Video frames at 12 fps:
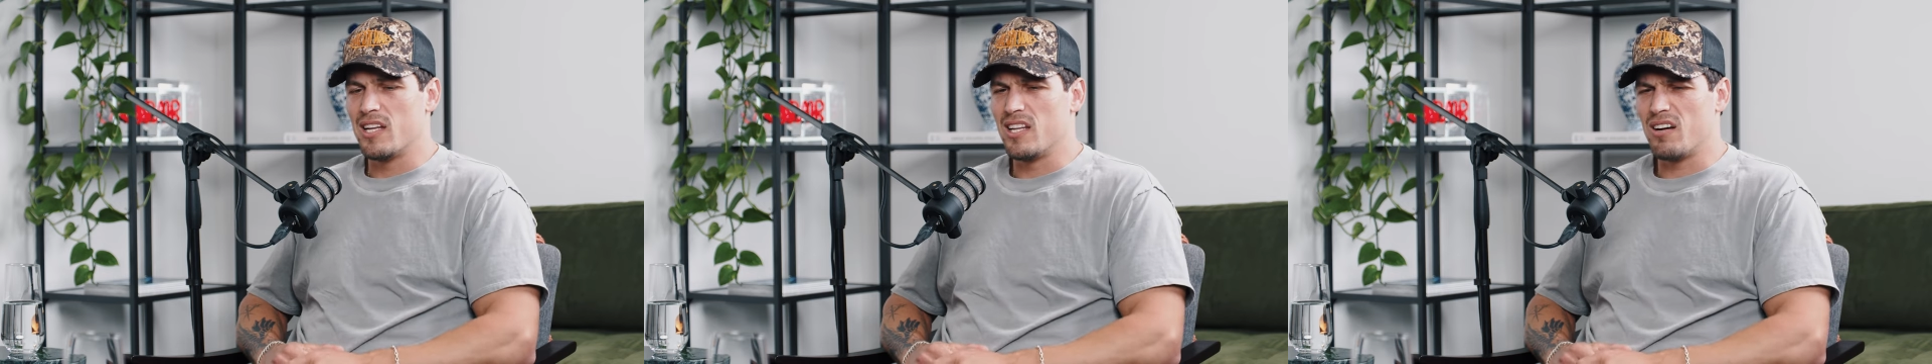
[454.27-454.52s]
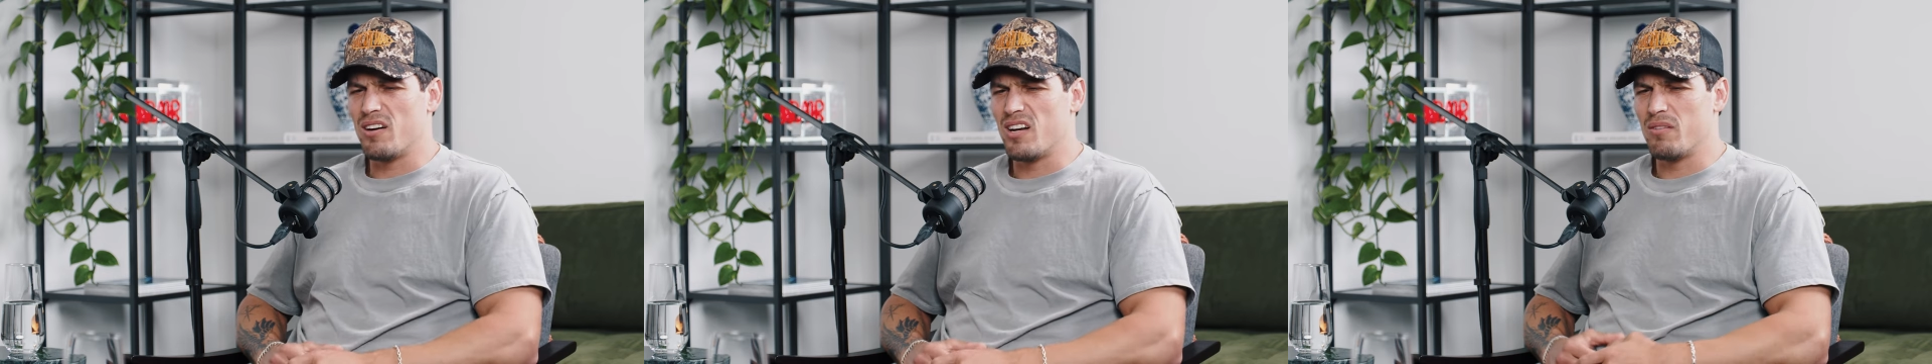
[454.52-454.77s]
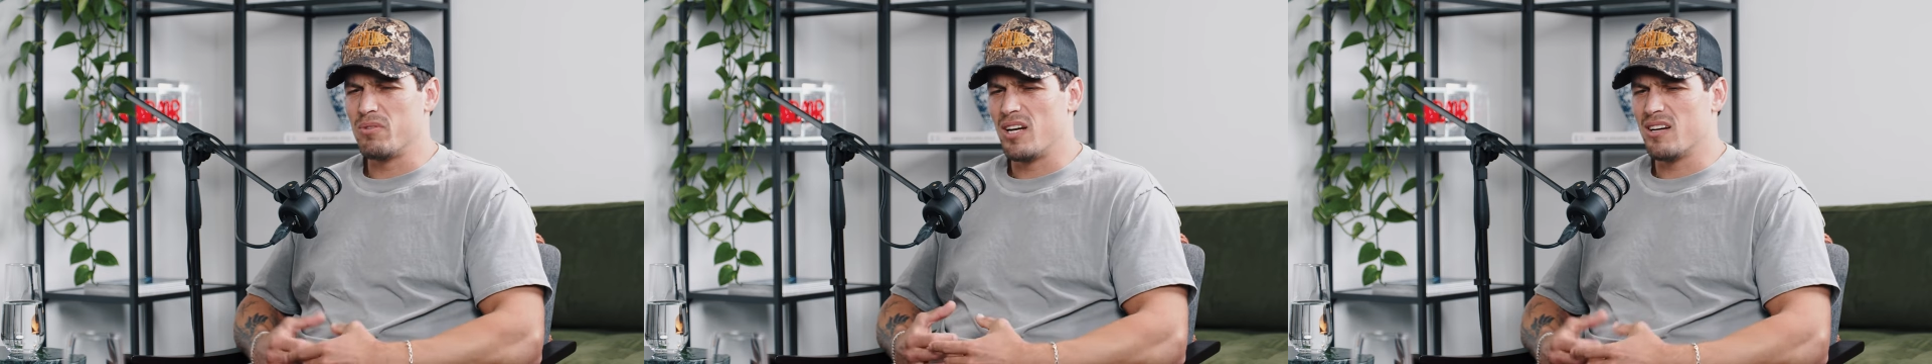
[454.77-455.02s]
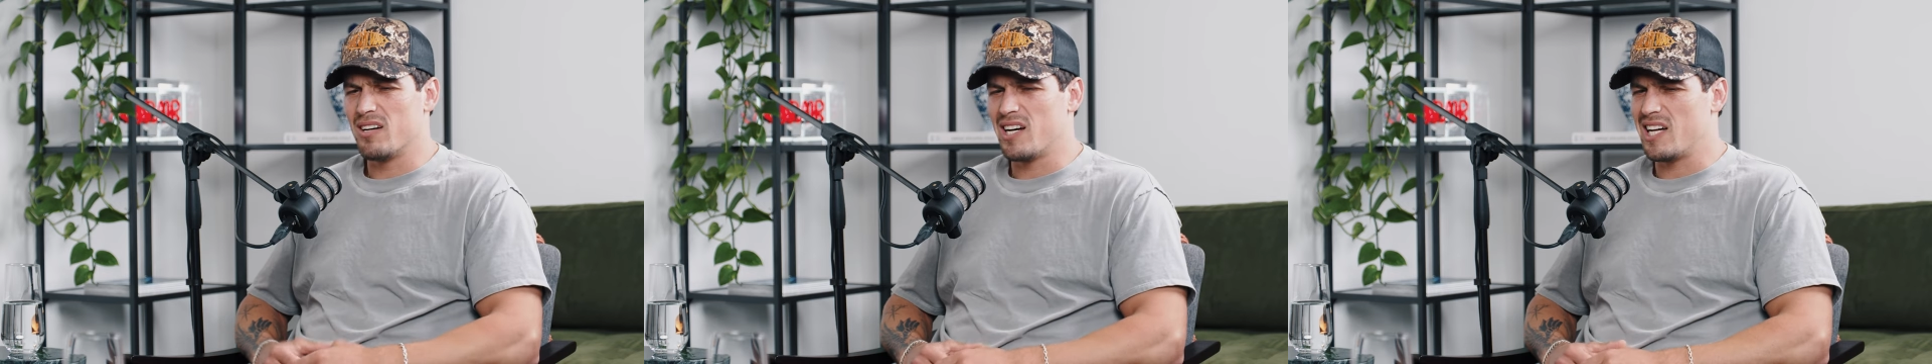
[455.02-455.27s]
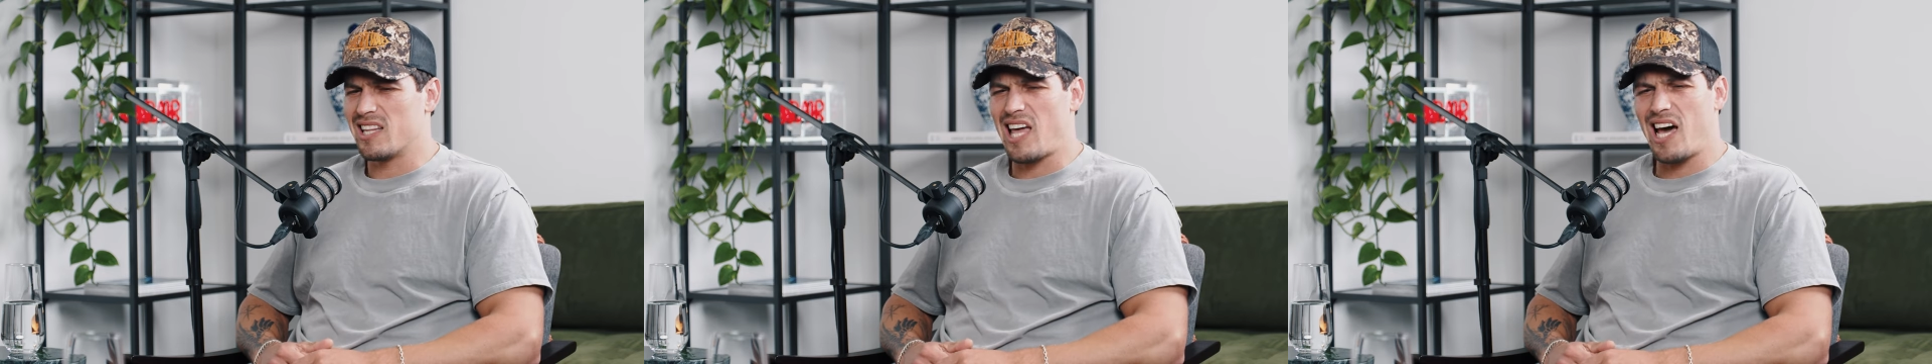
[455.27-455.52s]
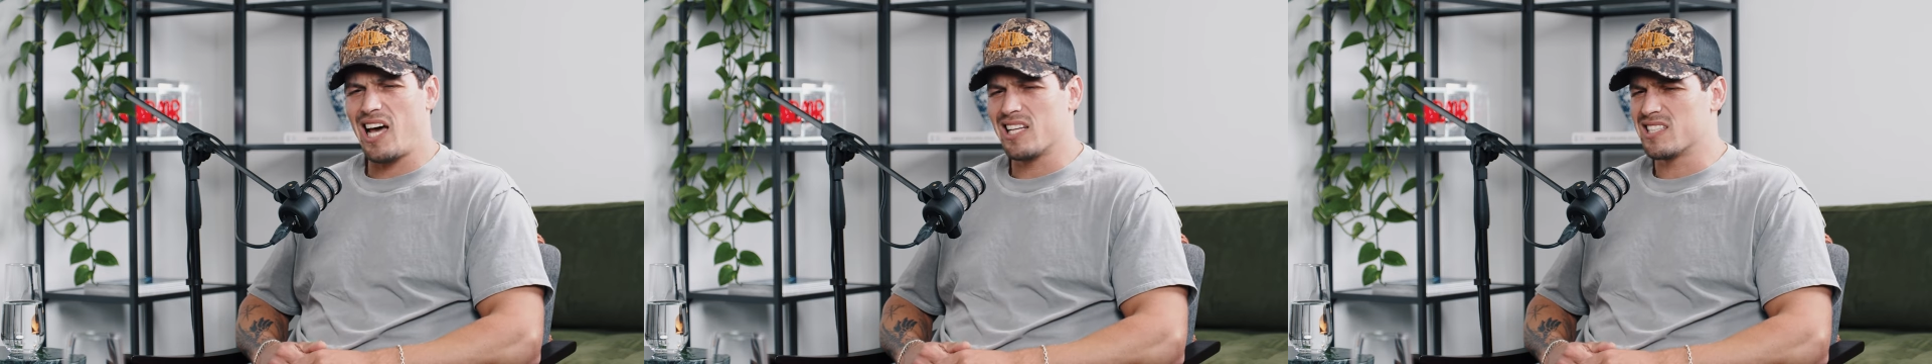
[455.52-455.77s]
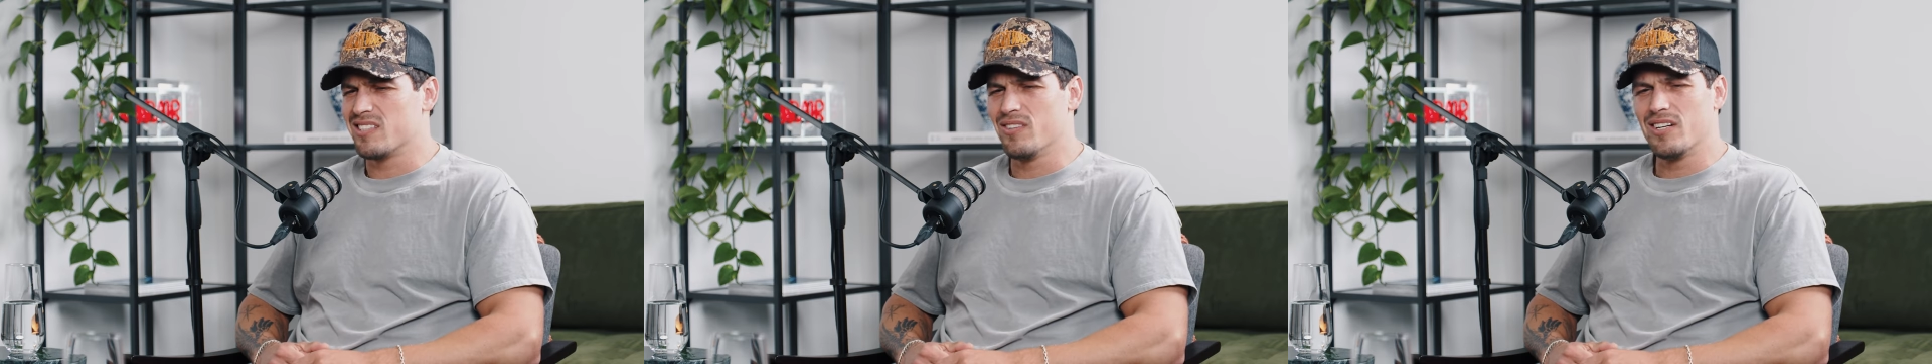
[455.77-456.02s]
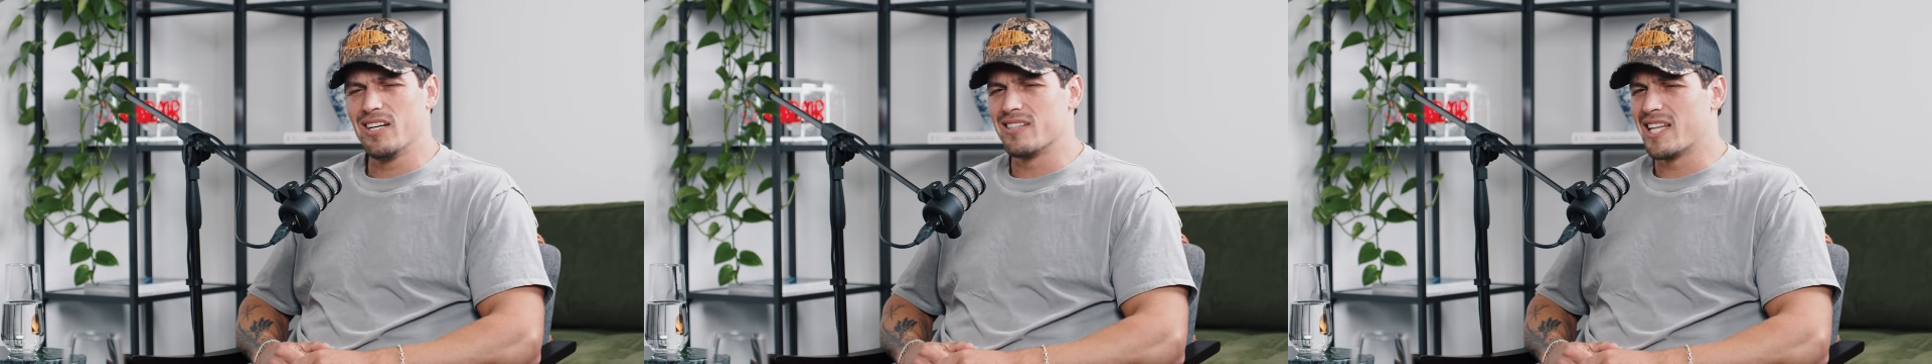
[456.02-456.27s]
And I'd be like, ah,
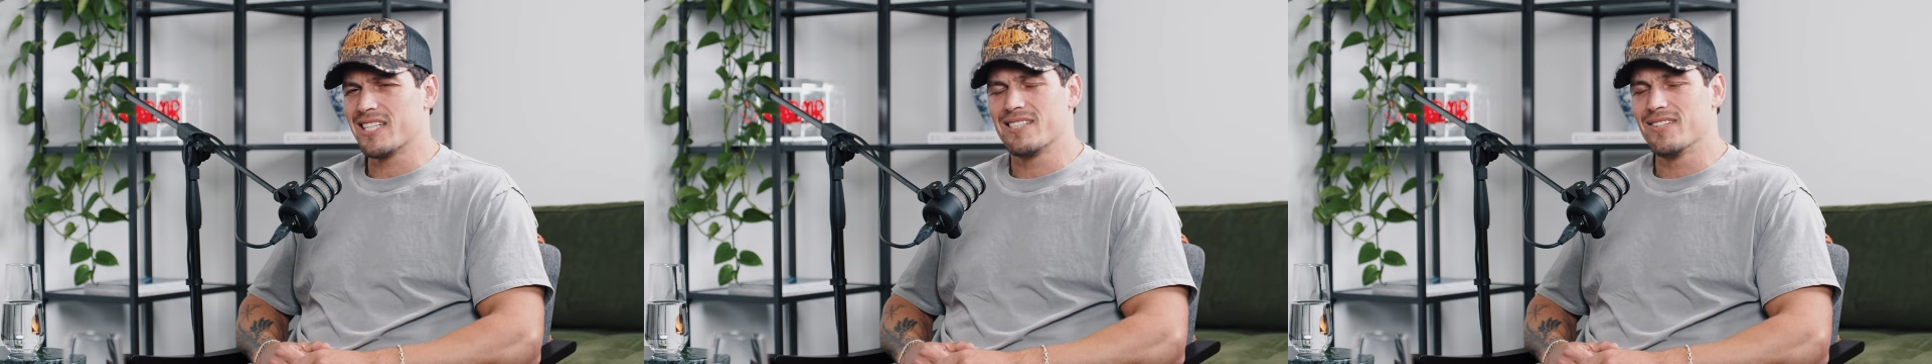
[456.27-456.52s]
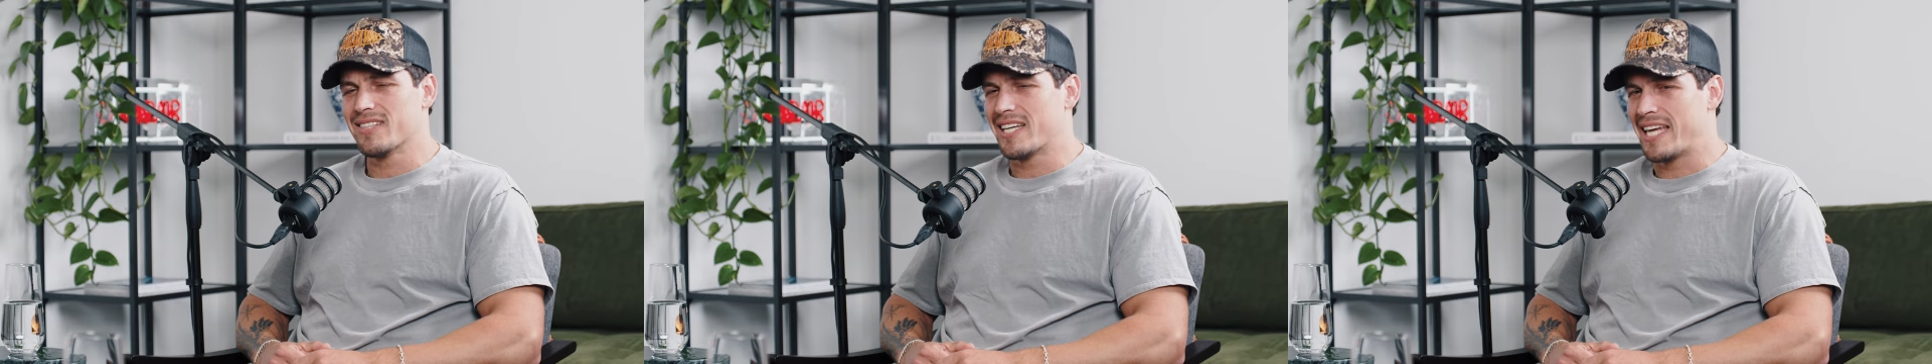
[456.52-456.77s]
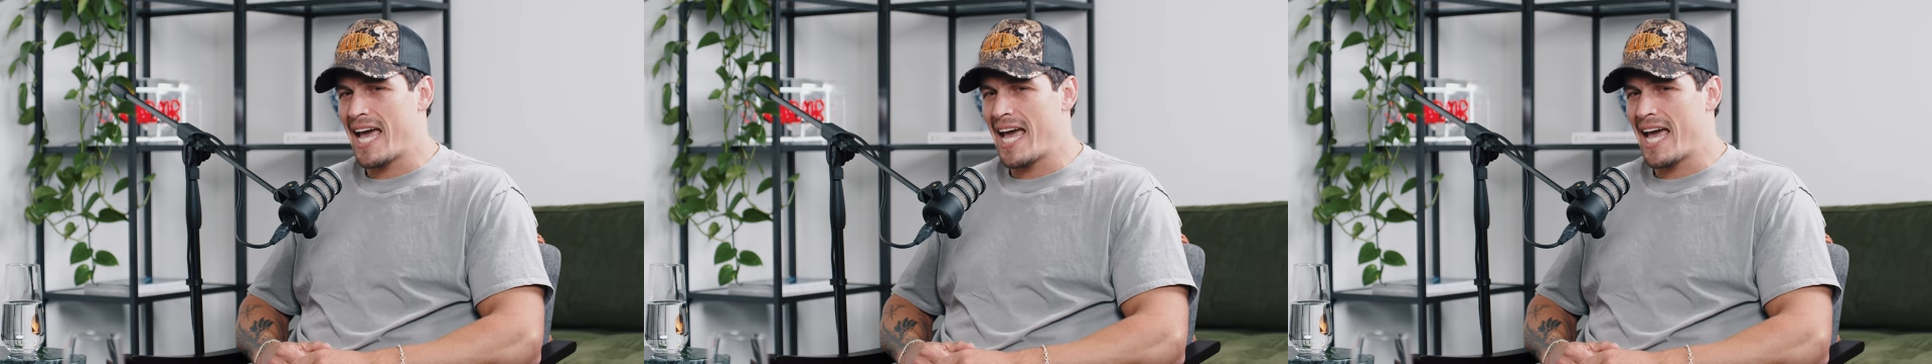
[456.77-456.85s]
not, that's not the